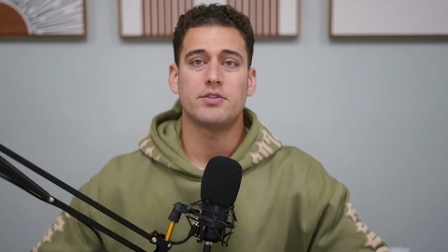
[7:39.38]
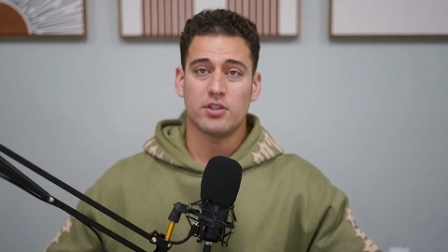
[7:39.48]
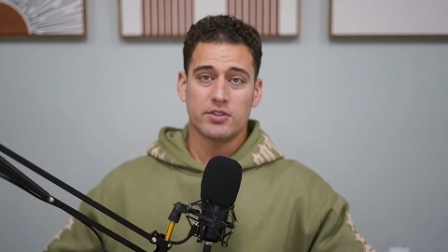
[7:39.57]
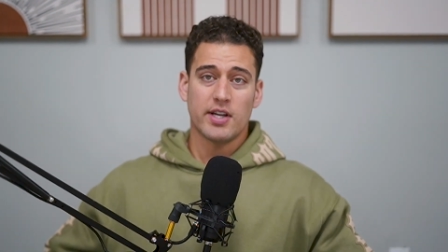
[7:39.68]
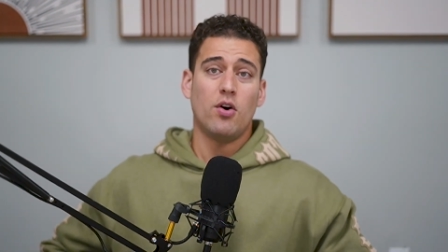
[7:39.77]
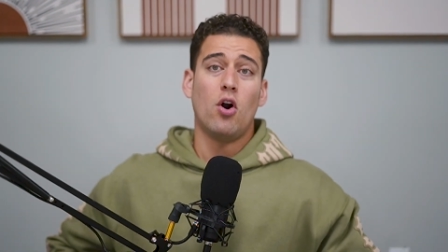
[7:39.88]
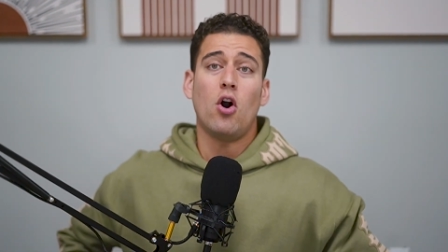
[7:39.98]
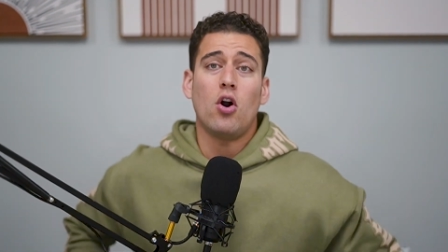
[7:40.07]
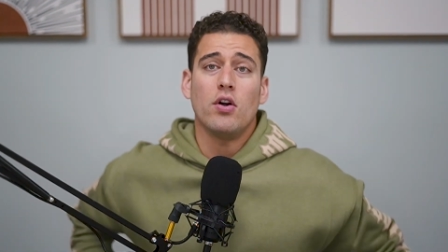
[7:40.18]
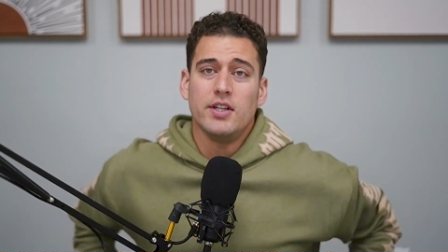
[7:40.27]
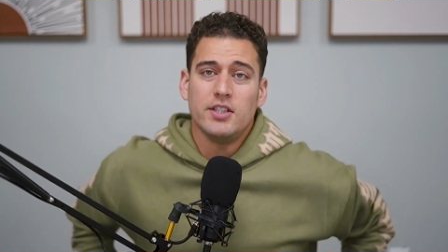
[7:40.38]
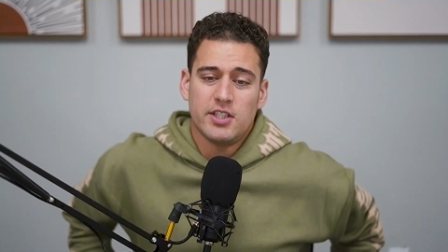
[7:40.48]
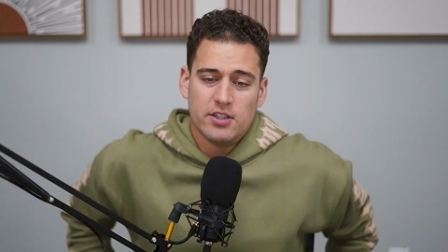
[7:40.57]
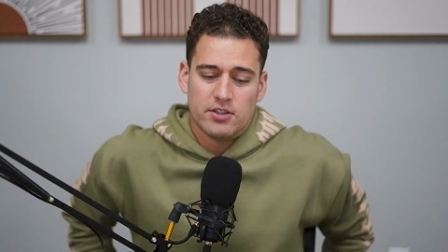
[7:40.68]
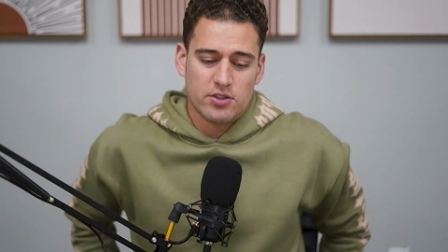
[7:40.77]
it turns out all these
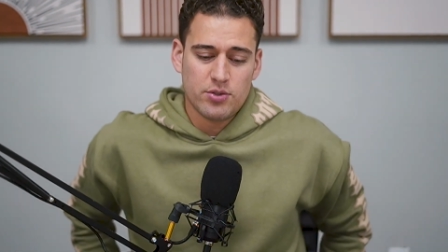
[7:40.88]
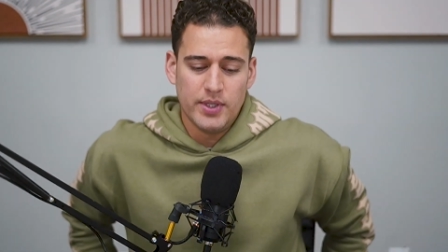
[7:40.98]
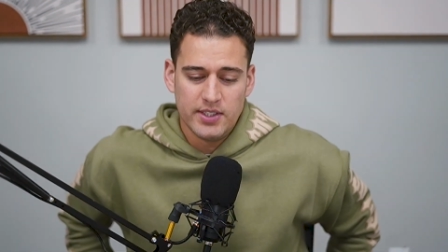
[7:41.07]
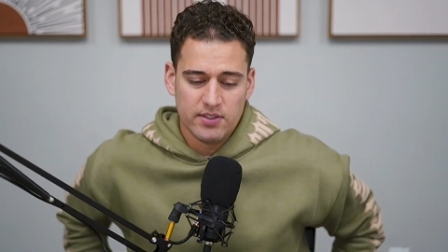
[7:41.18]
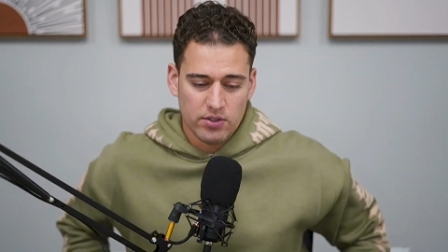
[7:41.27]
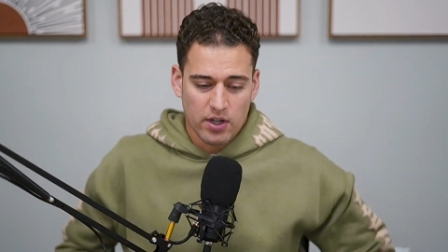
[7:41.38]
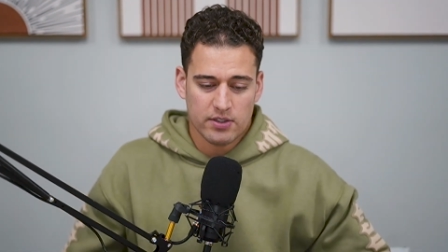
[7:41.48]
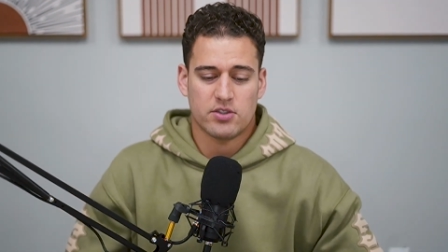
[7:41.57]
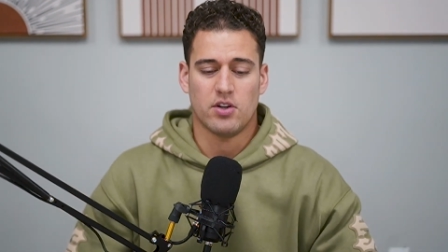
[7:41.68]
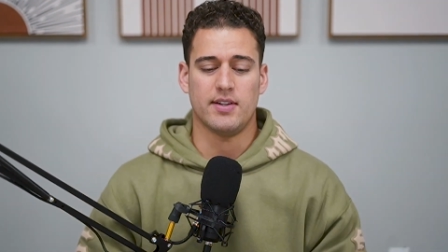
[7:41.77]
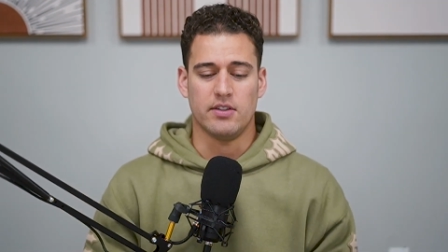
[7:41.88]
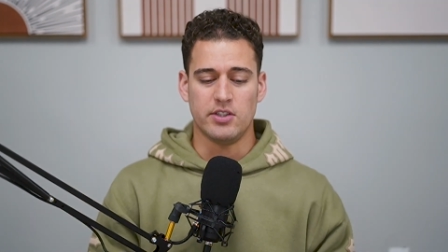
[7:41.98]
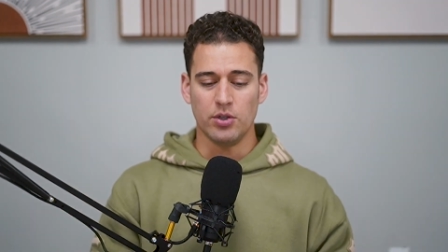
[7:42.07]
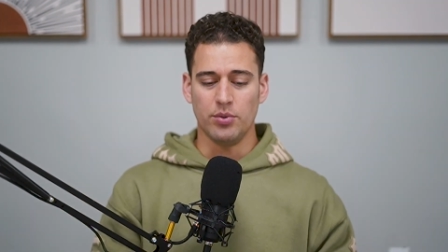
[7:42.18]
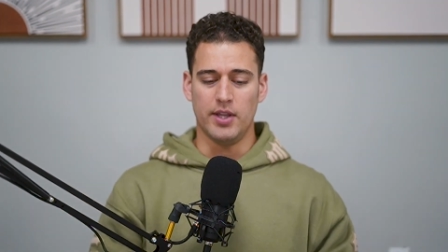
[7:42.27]
chairs are squeaky, so y'all just going to have to
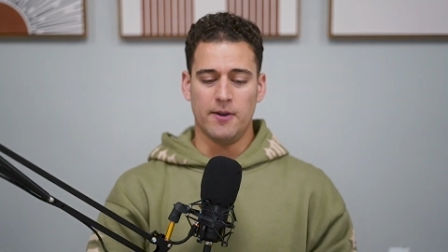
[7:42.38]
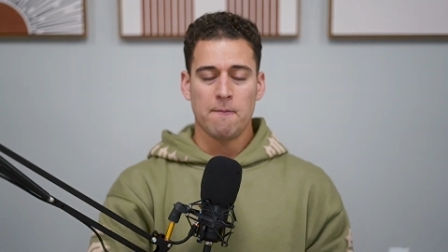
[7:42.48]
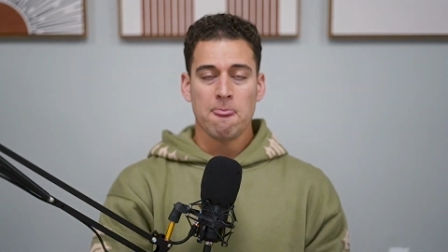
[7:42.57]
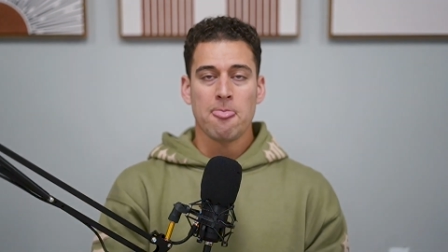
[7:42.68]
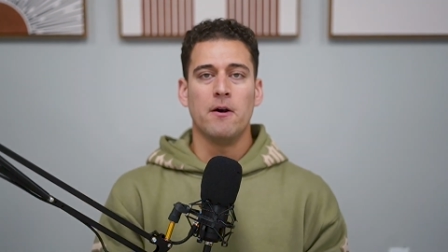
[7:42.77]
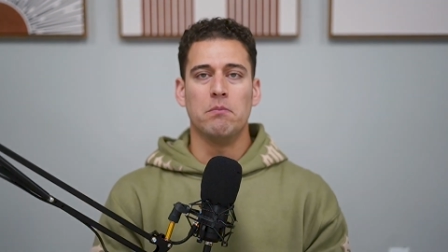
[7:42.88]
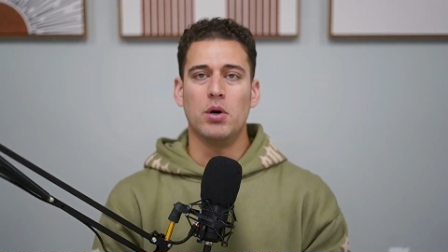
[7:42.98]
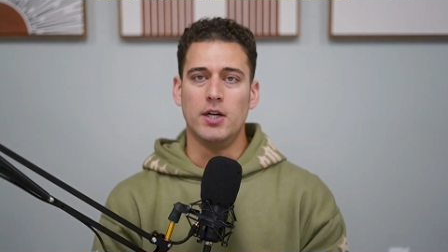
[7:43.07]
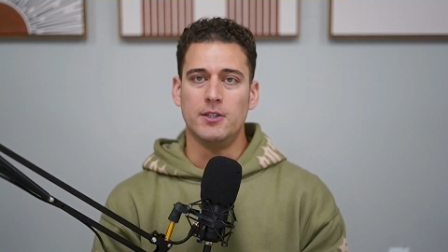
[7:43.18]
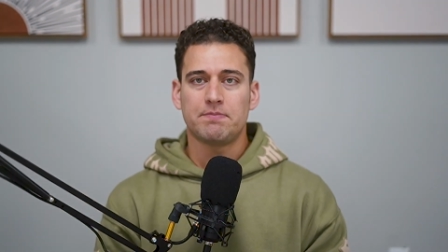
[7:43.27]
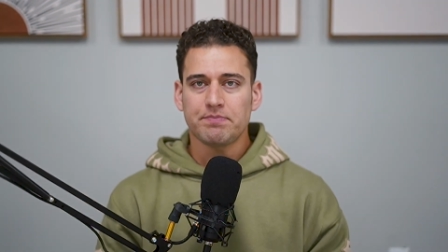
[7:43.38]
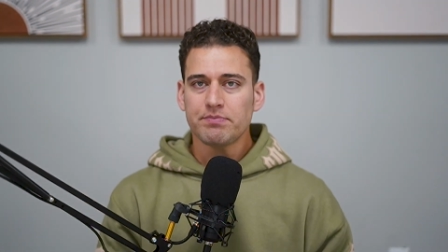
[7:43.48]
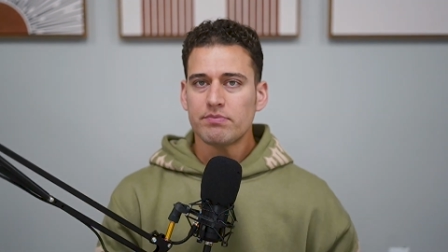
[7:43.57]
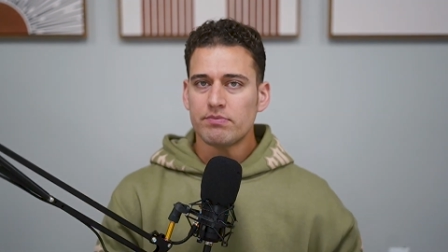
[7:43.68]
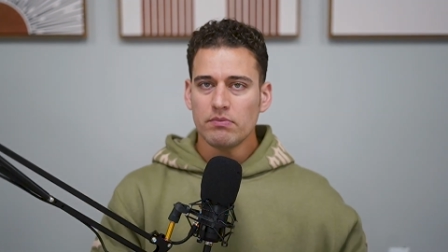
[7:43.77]
deal with it. But
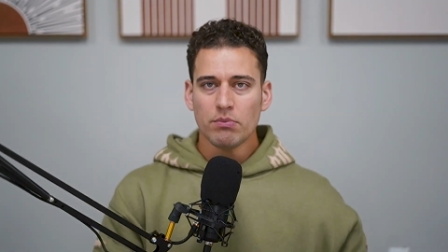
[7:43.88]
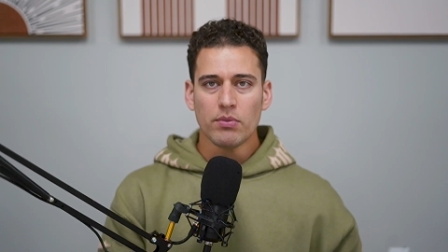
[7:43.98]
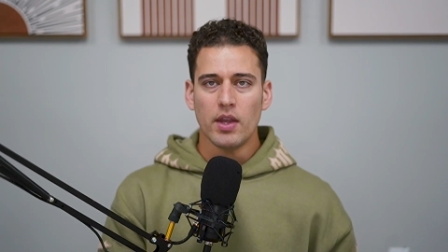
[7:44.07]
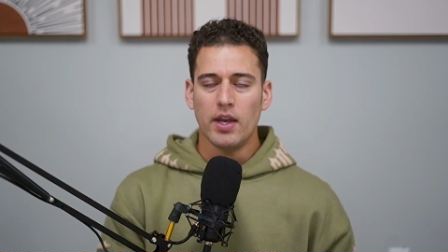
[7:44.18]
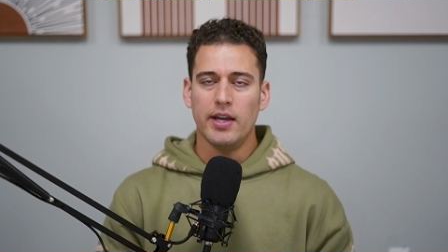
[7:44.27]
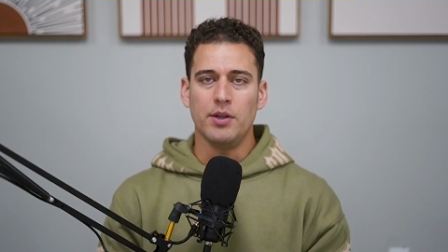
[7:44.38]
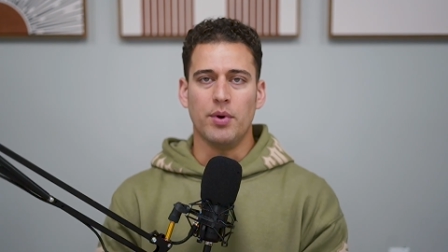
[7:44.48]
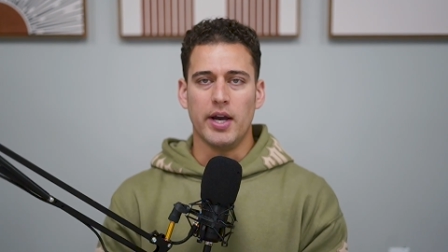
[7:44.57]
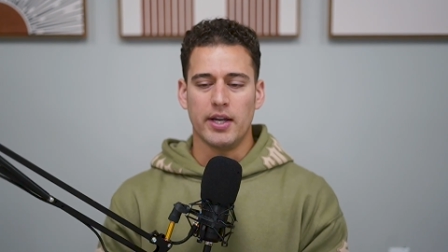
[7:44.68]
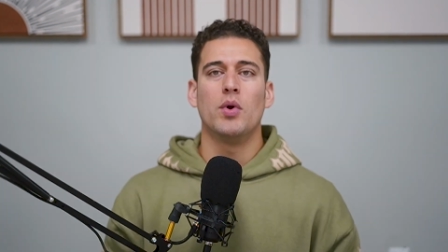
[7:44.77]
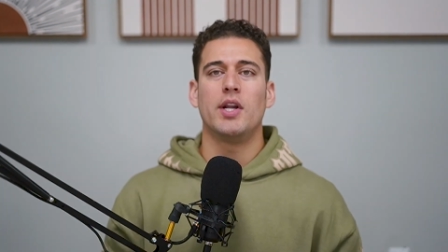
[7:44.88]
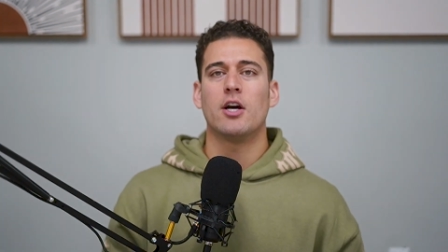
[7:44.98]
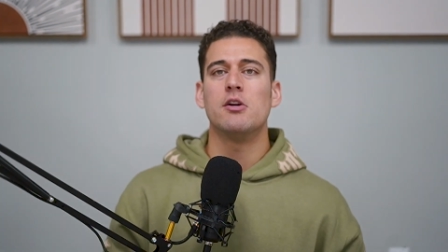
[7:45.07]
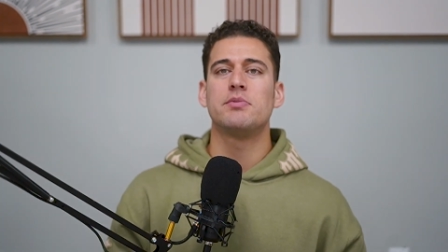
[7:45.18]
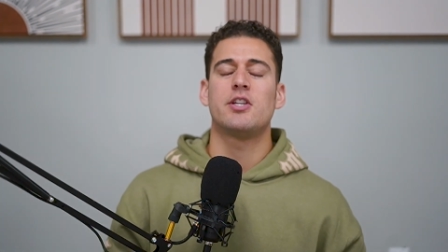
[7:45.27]
anyway, when it
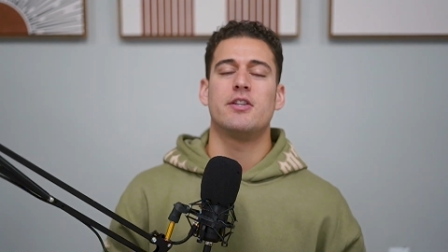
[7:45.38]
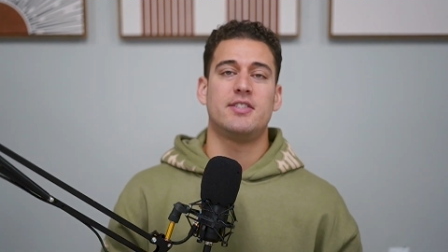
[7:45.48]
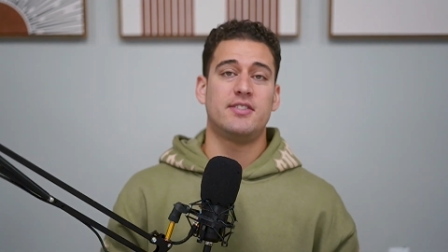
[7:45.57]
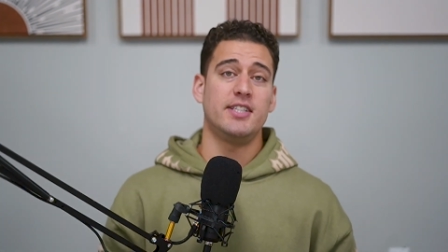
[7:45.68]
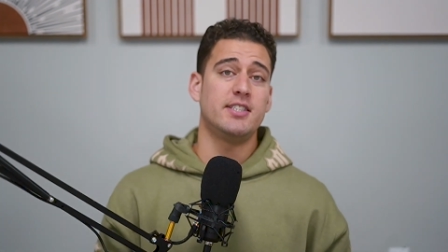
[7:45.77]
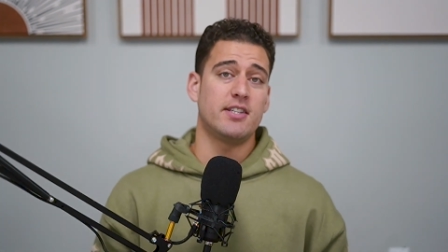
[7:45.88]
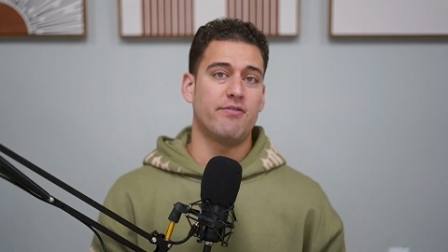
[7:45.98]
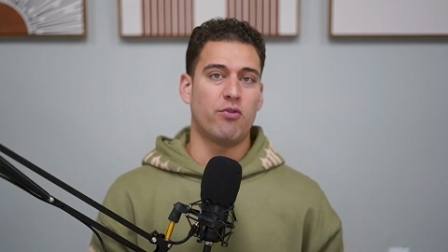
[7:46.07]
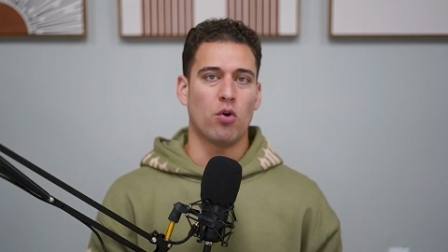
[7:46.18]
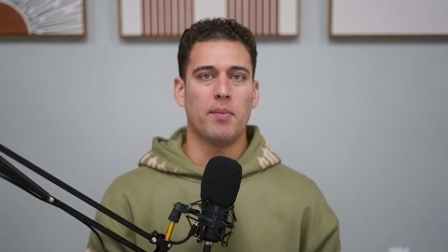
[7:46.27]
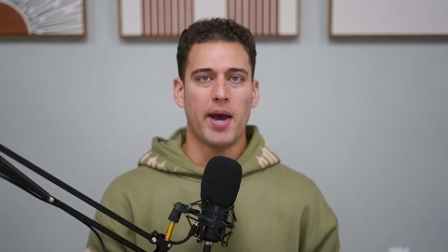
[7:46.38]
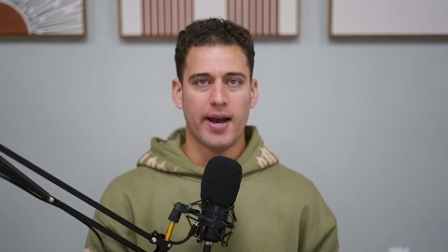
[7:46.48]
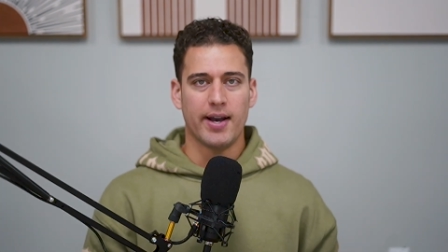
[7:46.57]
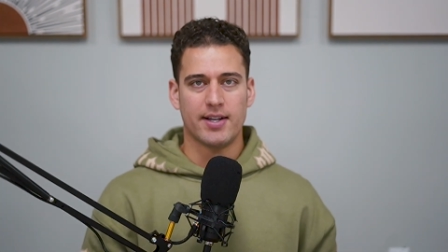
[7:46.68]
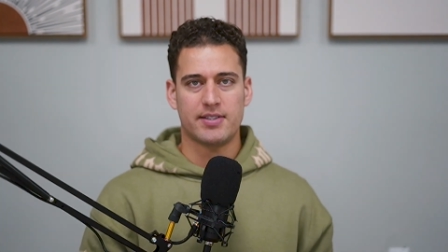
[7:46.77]
comes to the season
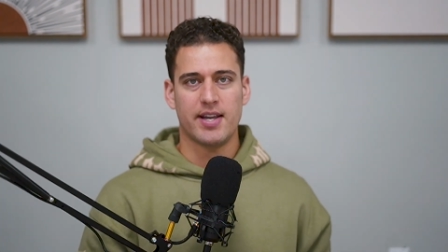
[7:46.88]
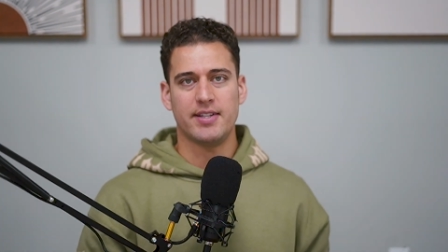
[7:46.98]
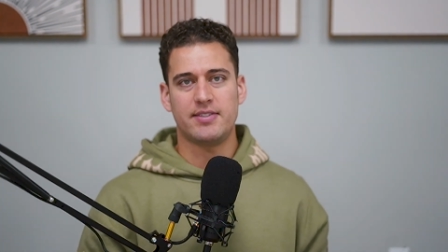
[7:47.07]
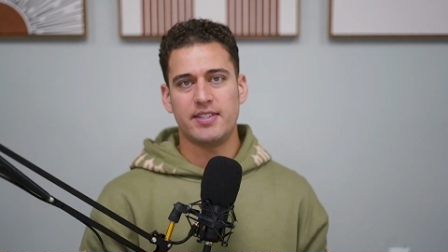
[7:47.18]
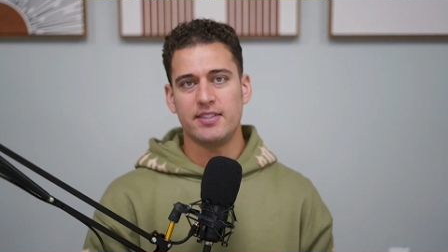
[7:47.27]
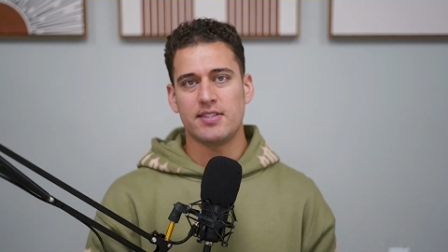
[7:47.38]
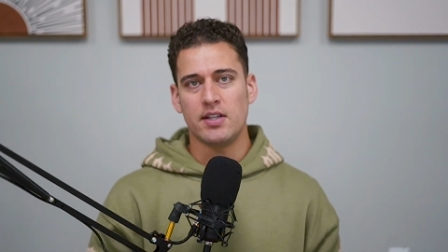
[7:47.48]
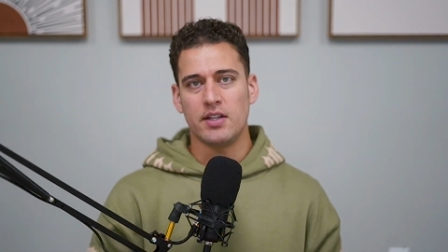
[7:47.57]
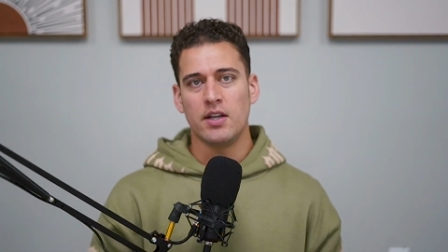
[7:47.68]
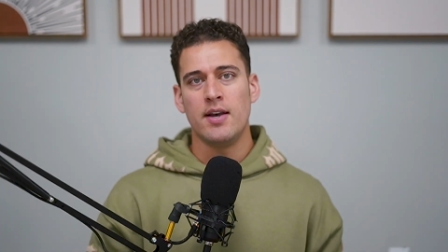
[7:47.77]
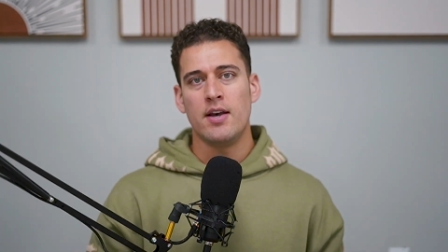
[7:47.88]
format, like I said, season